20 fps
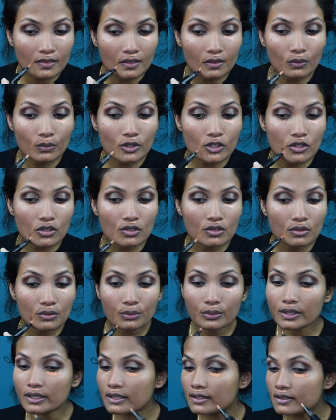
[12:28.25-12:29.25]
which
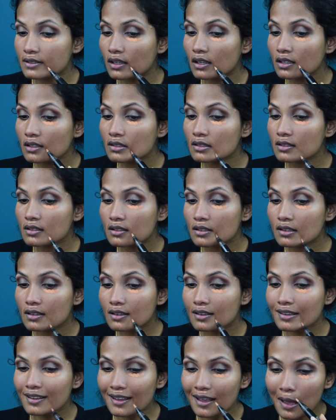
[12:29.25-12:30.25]
really sucks.
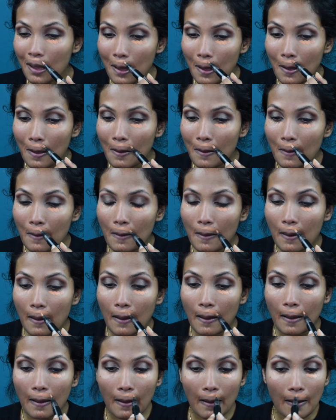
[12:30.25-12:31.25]

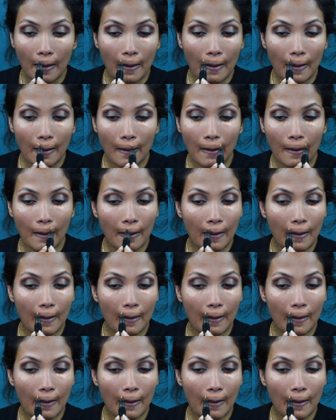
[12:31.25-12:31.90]
But